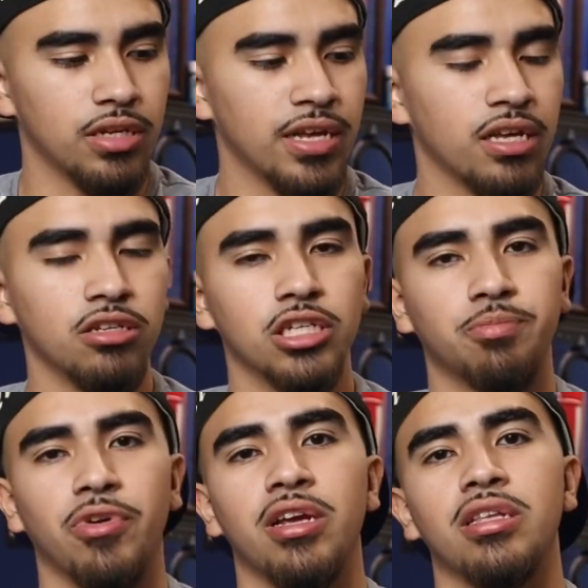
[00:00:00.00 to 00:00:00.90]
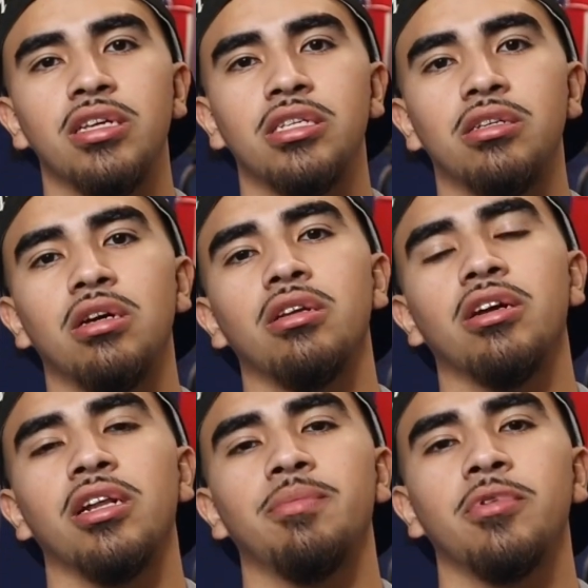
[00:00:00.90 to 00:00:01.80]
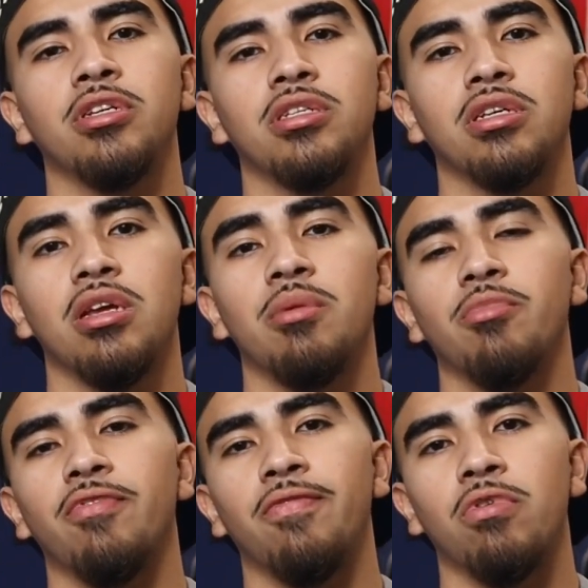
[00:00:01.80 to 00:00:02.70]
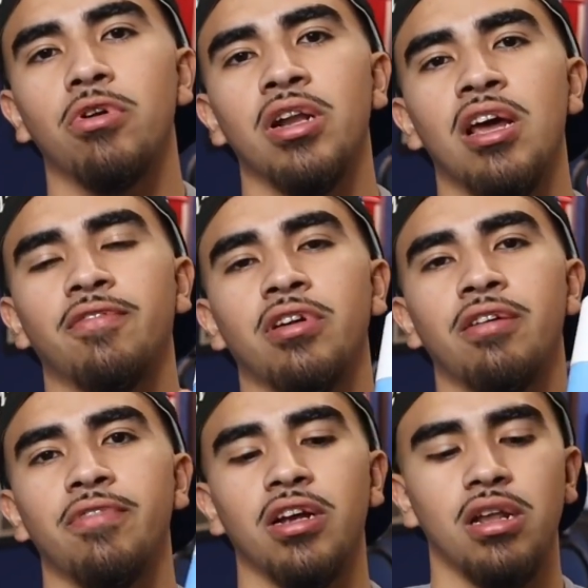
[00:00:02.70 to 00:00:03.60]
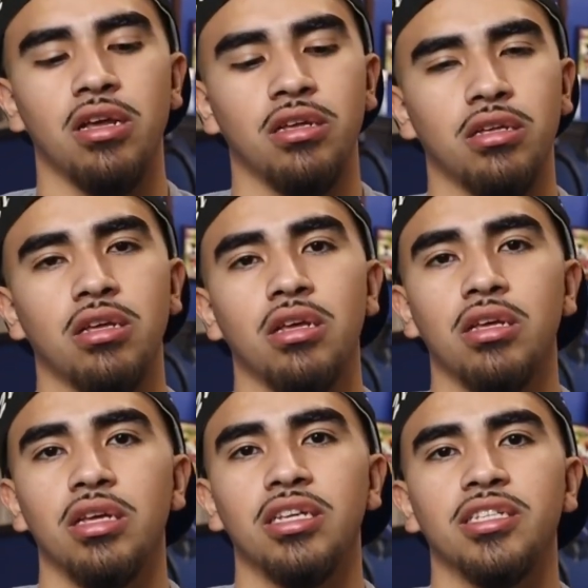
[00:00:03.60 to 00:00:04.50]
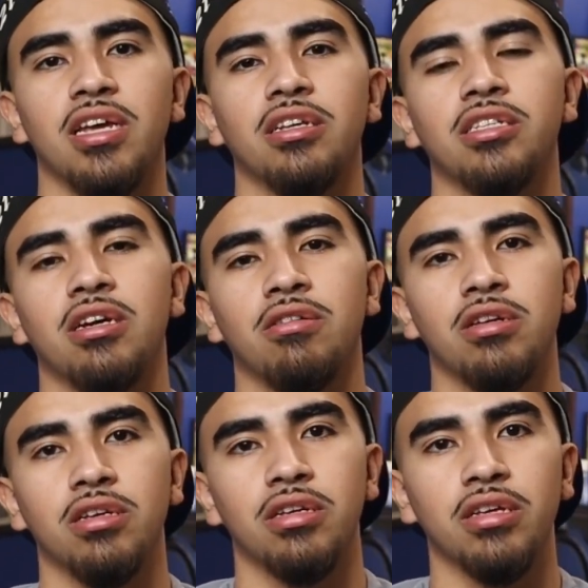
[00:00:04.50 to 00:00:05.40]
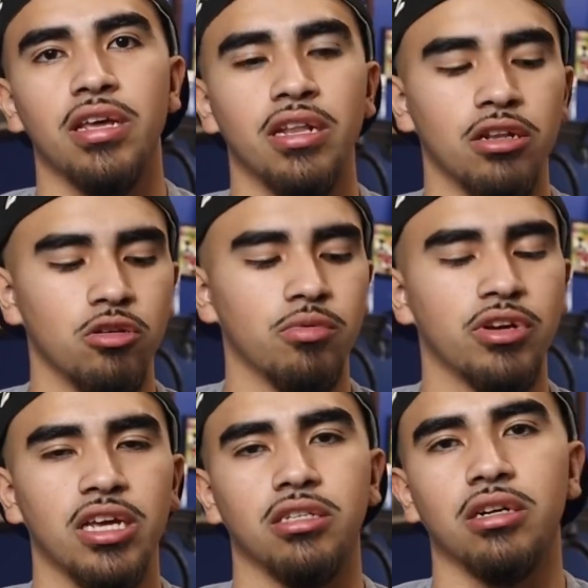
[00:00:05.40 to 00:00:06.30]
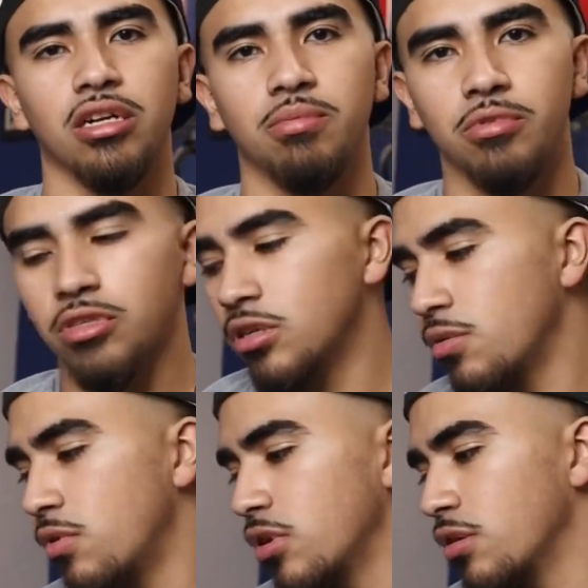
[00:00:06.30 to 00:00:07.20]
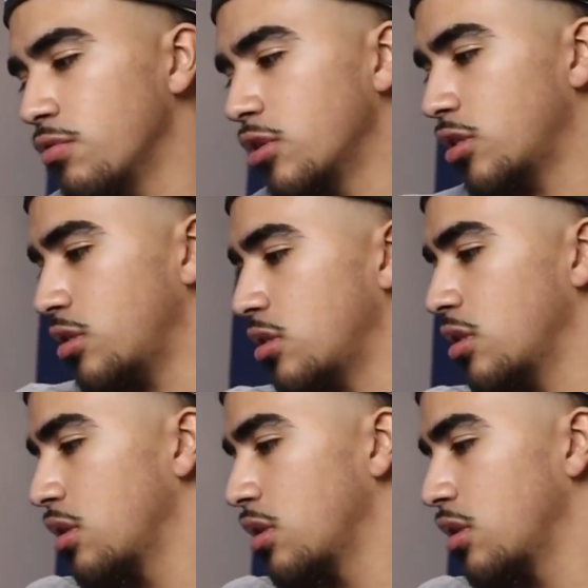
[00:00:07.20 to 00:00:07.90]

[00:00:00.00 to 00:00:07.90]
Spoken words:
Yeah, you just spray this on your clippers before and after every client. It's sanitary and it lubricates your clippers so they won't get rusty.